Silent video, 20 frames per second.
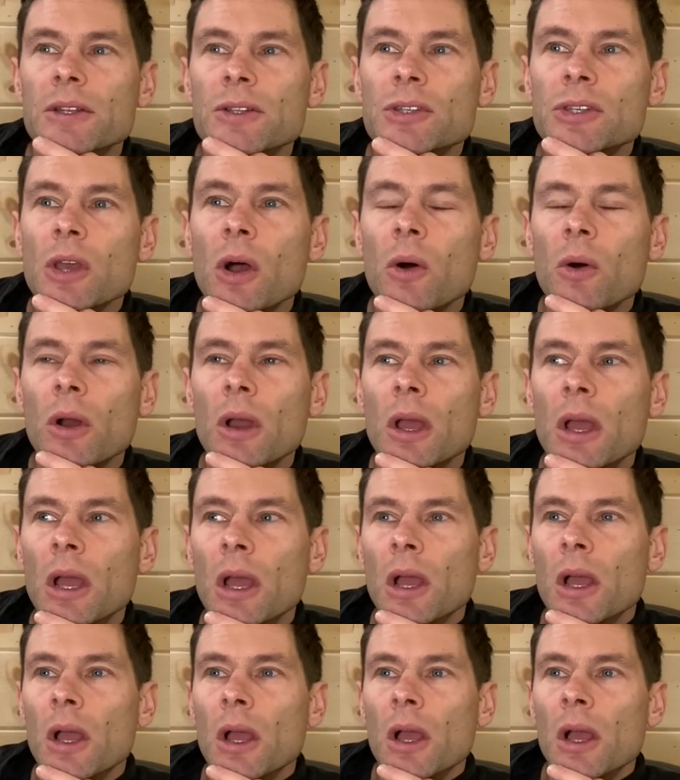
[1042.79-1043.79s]
So
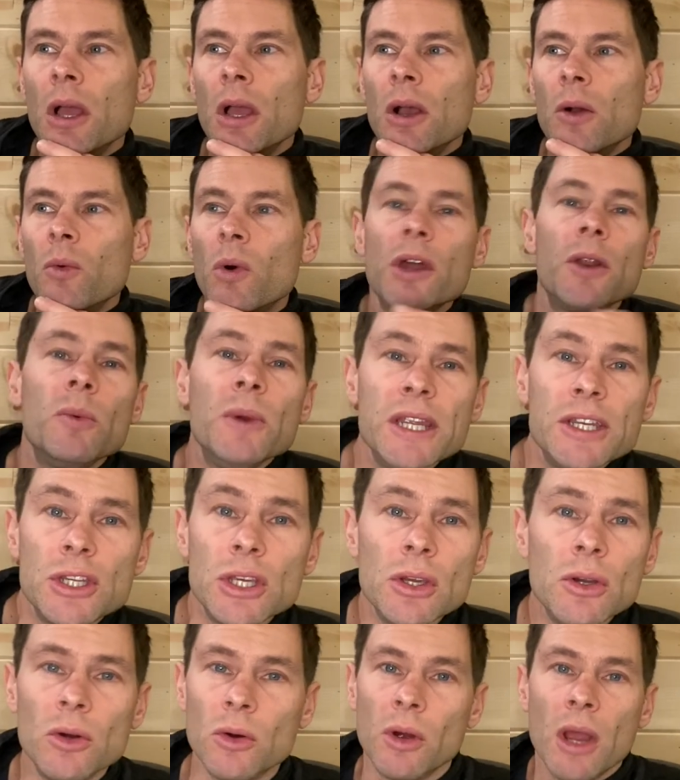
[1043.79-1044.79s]
what do we
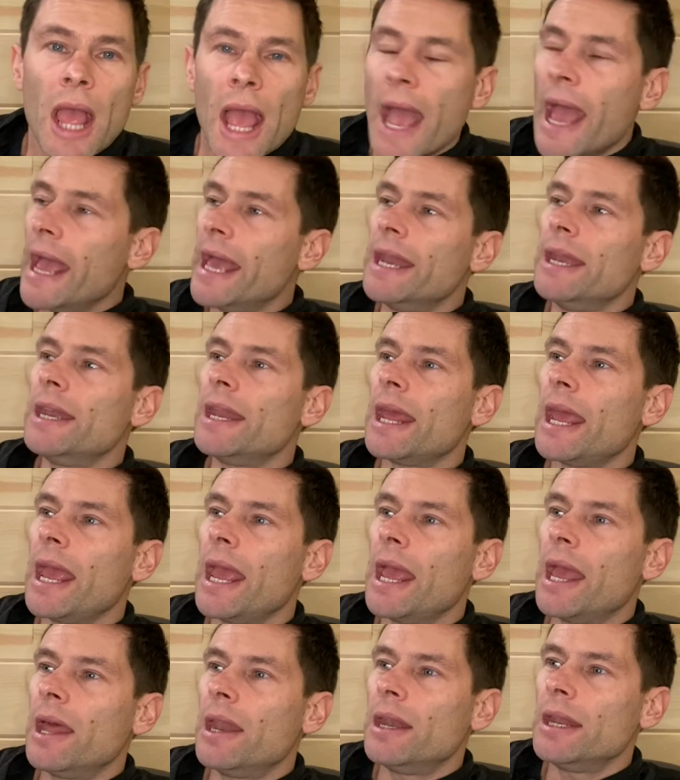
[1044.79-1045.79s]
do? And
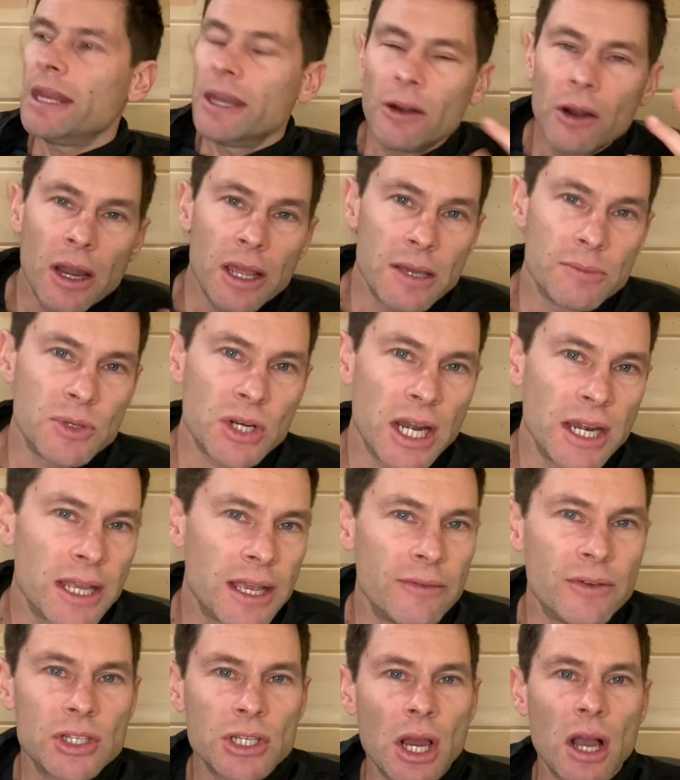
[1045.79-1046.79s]
here I am trying to
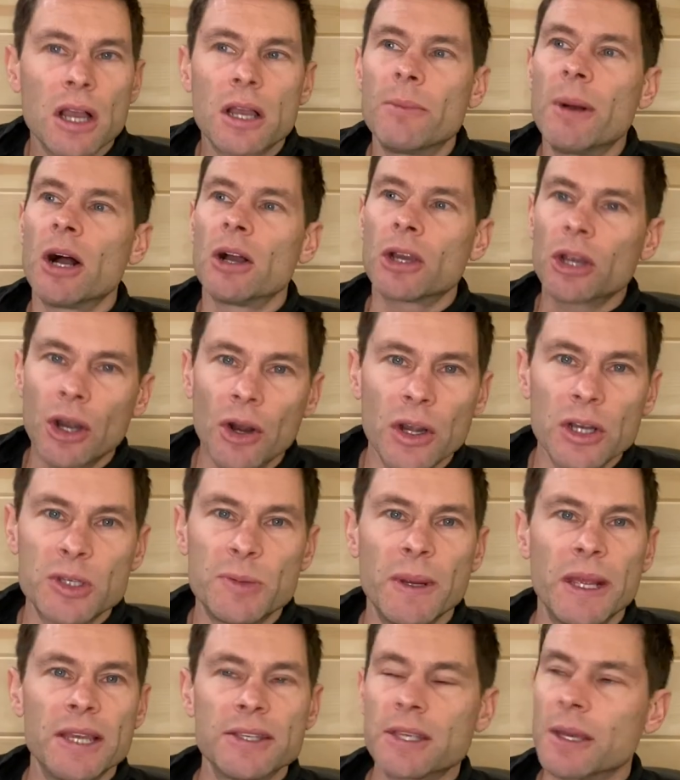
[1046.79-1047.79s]
give a talk about courage
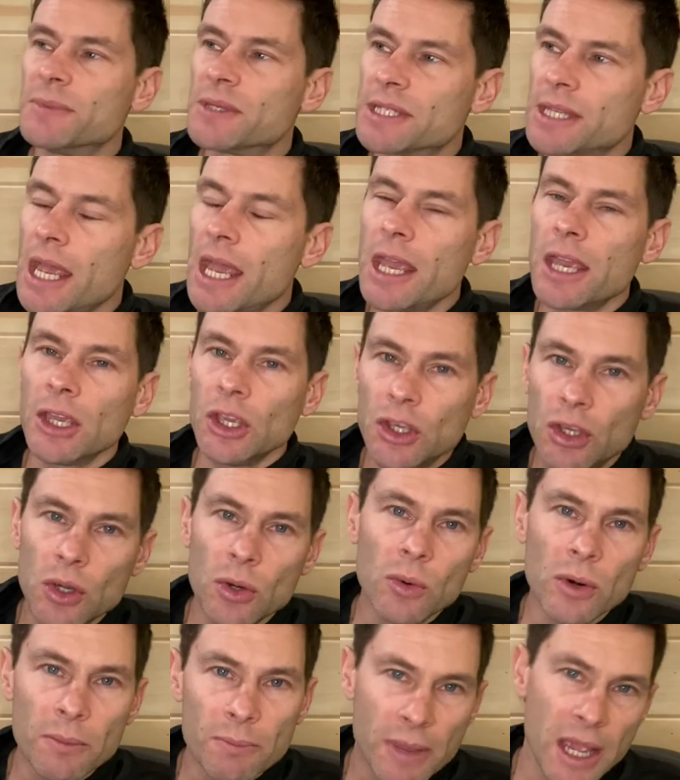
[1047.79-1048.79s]
because I'm saying you
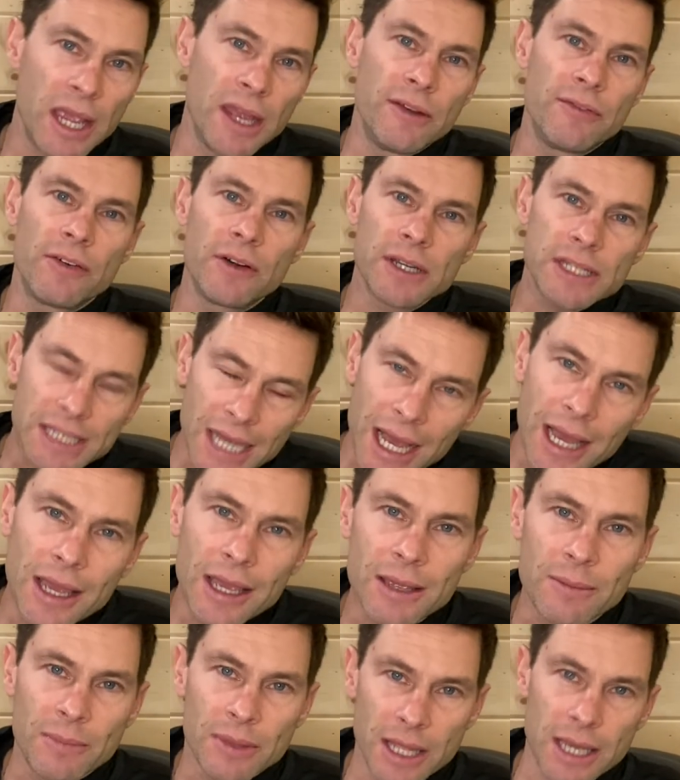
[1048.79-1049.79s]
were made for a
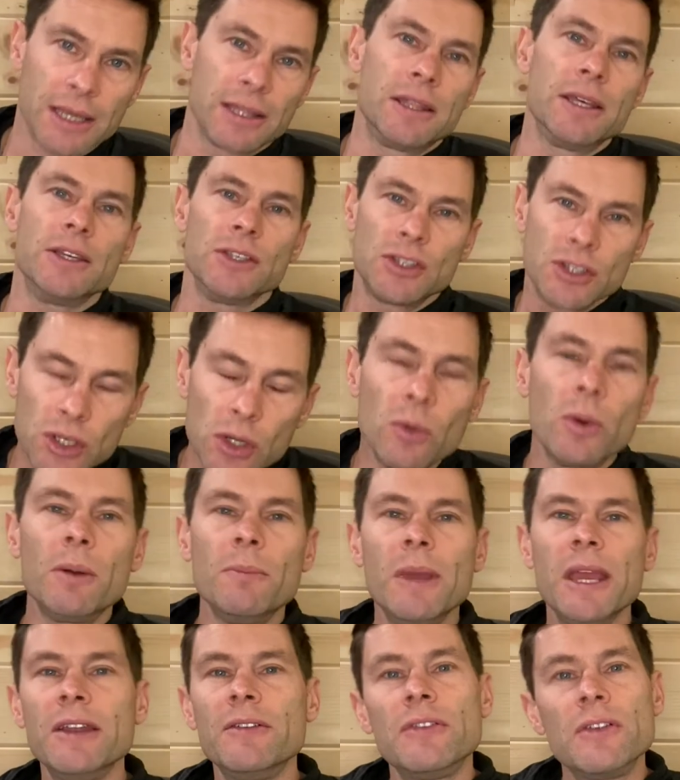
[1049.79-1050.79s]
time like this. You were
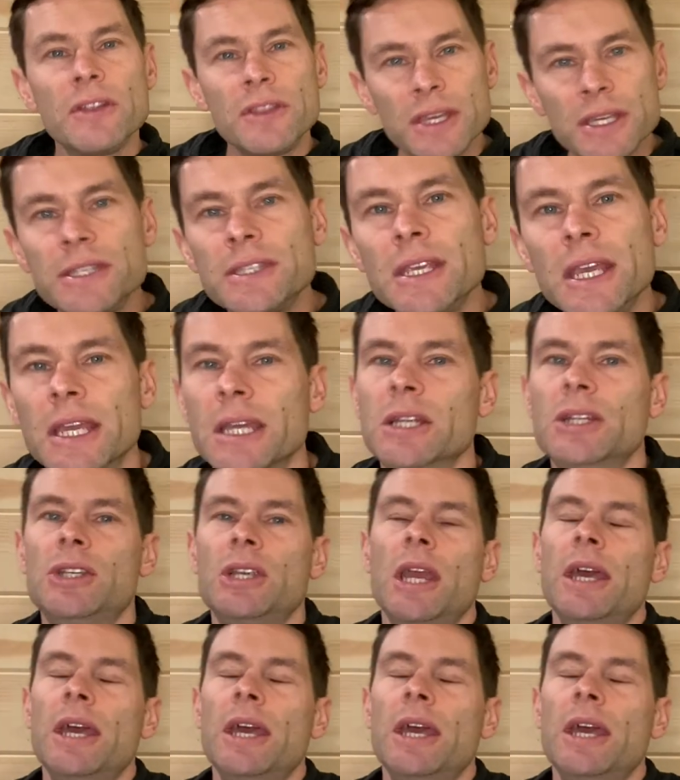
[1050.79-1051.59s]
made for this age.